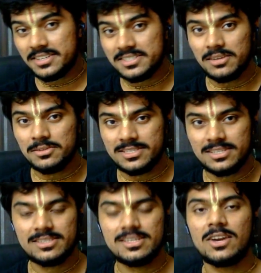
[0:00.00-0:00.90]

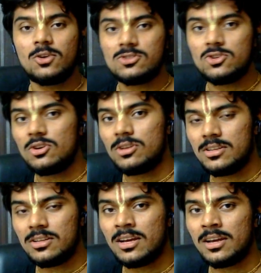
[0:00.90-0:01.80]
services, then also you'll
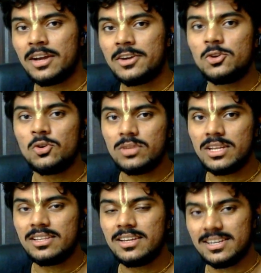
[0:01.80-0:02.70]
get to know
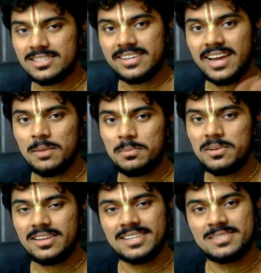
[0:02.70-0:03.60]
that the cluster
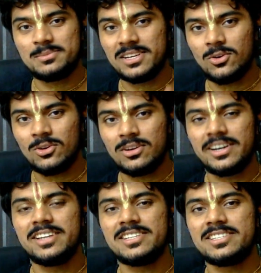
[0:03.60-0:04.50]
IP has been
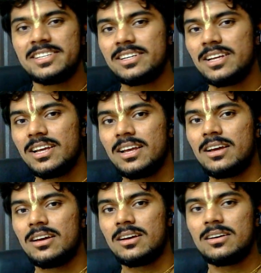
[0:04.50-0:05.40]
already initiated
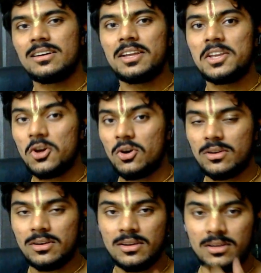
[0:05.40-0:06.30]
in
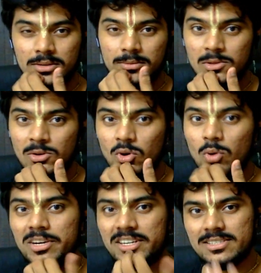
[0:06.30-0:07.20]
your
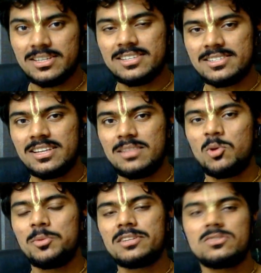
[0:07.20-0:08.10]
Kubernetes cluster at the
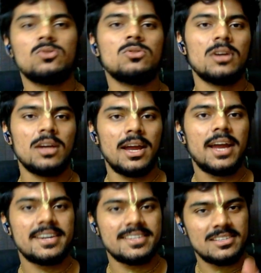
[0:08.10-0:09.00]
moment. So
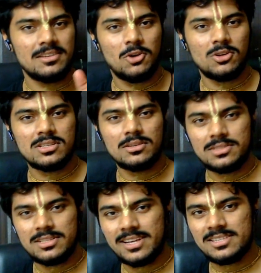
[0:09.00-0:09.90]
it is a default service
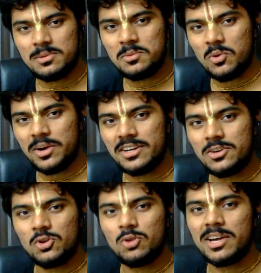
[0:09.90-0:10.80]
that has been provided
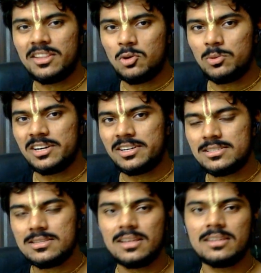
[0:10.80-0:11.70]
to you by the
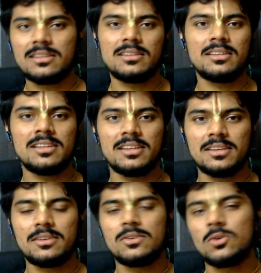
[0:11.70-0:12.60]
Kubernetes and
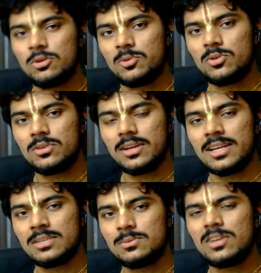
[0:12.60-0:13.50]
the NodePort
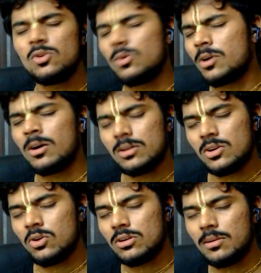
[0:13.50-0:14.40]
as well. You are
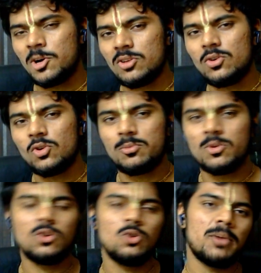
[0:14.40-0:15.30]
not about the
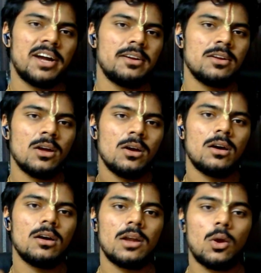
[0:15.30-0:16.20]
NodePort, you might
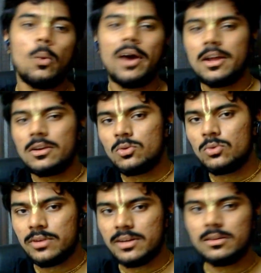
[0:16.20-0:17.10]
require to
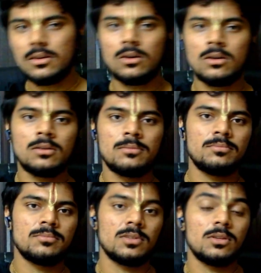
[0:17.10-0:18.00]
run
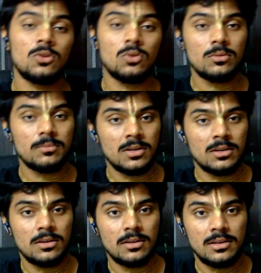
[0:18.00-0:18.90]

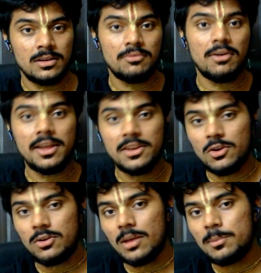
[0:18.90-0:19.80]
define
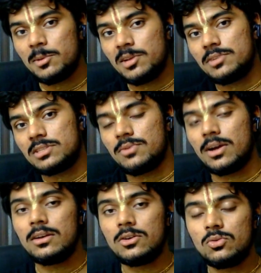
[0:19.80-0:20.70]
your YAML manifest
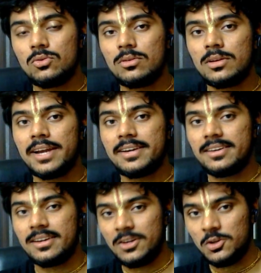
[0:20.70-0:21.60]
file to get
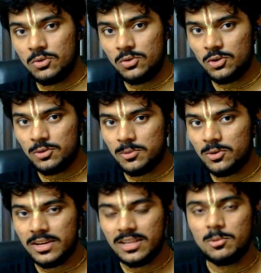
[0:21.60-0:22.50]
a new node
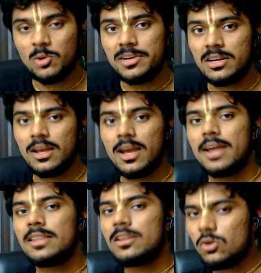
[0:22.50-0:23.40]
port at the moment.
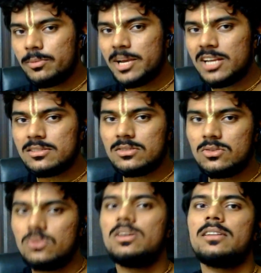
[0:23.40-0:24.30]
And the load balancers,
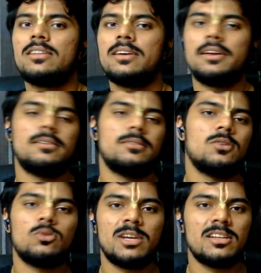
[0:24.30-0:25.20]
on the other hand,
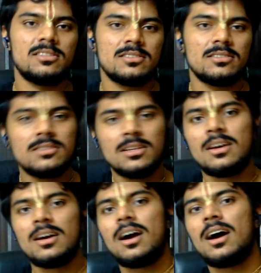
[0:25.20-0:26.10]
load balancers
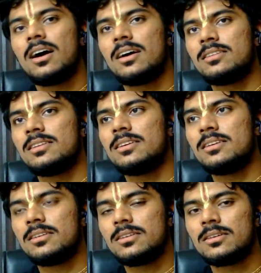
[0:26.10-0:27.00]
are
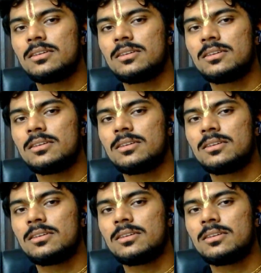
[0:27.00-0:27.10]
the